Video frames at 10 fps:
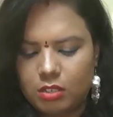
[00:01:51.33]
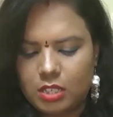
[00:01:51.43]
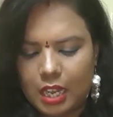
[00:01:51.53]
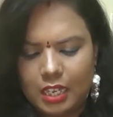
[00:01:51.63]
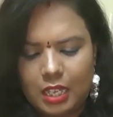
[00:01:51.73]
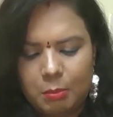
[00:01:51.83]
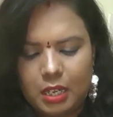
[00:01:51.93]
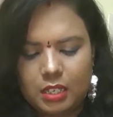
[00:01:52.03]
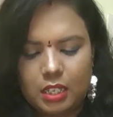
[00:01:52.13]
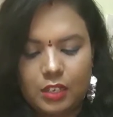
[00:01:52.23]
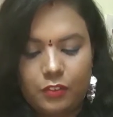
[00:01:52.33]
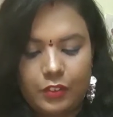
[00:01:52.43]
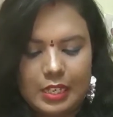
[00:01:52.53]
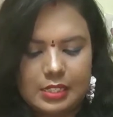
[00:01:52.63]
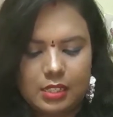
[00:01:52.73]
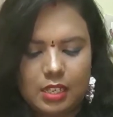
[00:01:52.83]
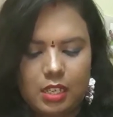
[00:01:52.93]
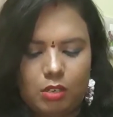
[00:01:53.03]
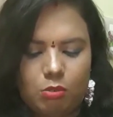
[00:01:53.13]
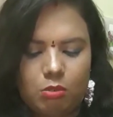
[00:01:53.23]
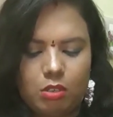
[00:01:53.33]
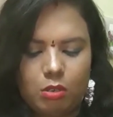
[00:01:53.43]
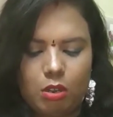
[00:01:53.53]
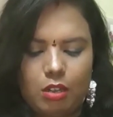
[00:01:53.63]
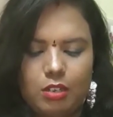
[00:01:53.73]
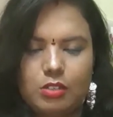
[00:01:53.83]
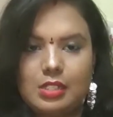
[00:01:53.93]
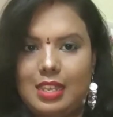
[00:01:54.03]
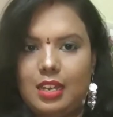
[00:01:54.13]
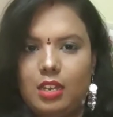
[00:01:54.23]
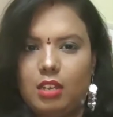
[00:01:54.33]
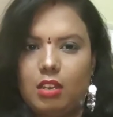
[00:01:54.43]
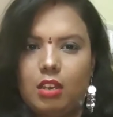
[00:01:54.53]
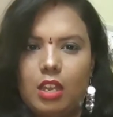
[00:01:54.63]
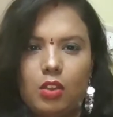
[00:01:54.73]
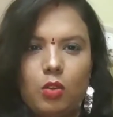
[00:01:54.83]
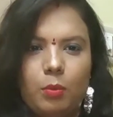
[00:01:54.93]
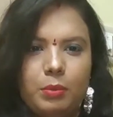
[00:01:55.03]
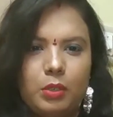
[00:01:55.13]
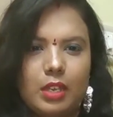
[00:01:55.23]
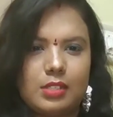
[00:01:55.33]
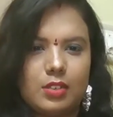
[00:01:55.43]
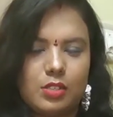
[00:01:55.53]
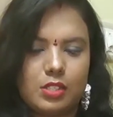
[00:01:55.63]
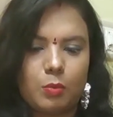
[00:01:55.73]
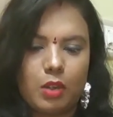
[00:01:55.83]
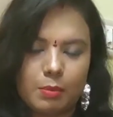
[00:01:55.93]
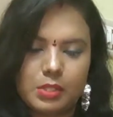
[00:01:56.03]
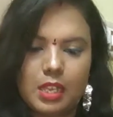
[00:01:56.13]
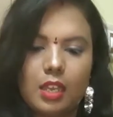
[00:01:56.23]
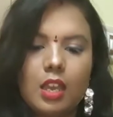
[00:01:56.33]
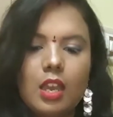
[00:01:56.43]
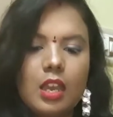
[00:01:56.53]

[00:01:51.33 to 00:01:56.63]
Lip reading: tiny, but it feels good on your skin. I hope you guys understand what I'm saying.